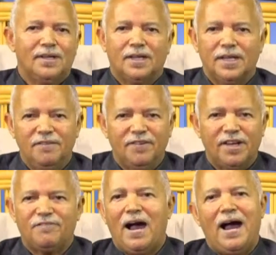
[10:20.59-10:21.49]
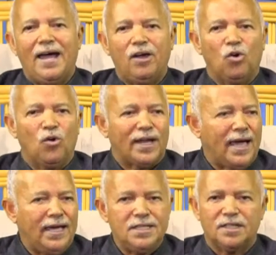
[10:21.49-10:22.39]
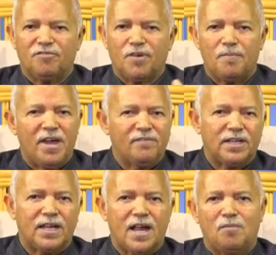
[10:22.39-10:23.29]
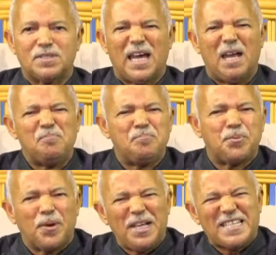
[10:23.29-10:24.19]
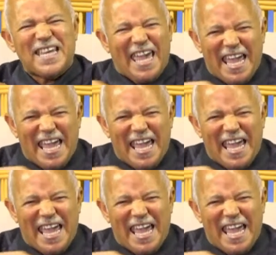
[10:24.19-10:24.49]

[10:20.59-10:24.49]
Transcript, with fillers: That even if I or an angel from heaven comes and preach